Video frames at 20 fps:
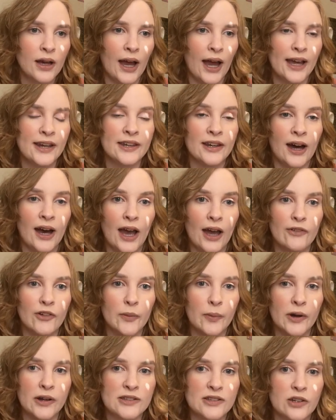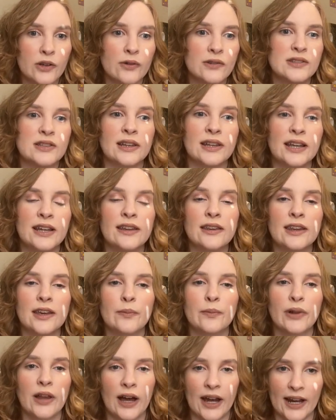And not every person who is legally
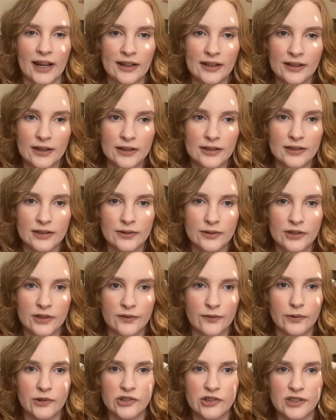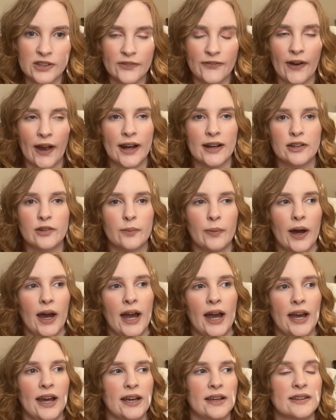blind, which is defined
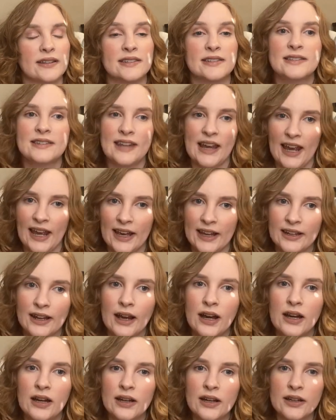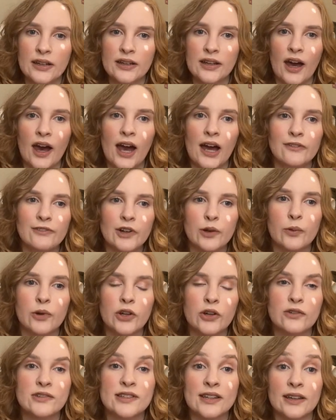by the state, not everyone
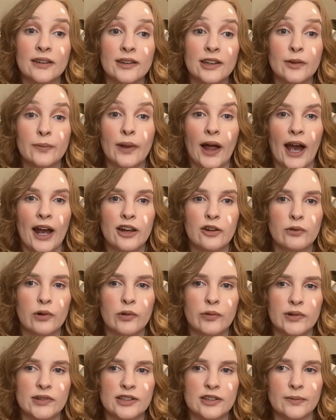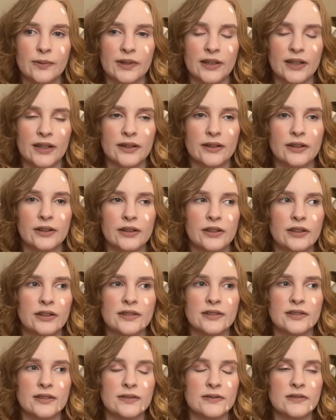who's legally blind will want to be
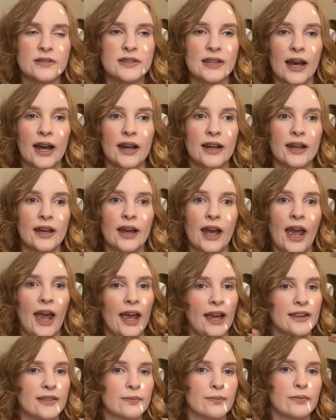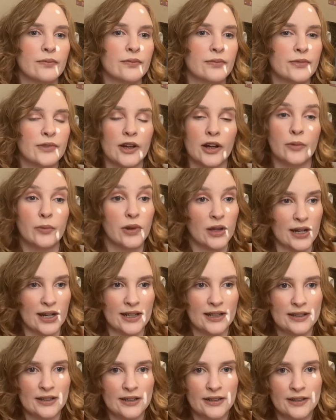said, hey, they're
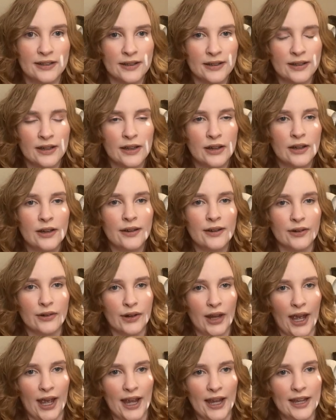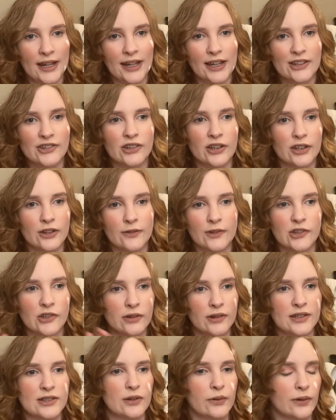blind, okay? Each individual
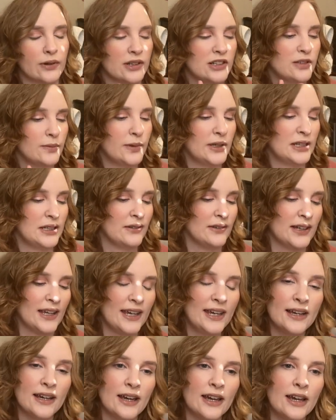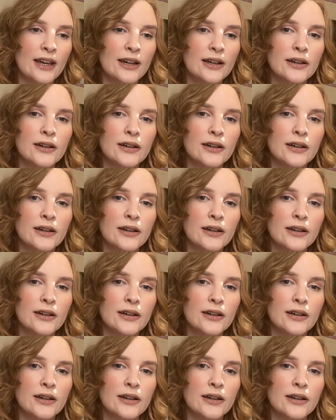is going to be unique.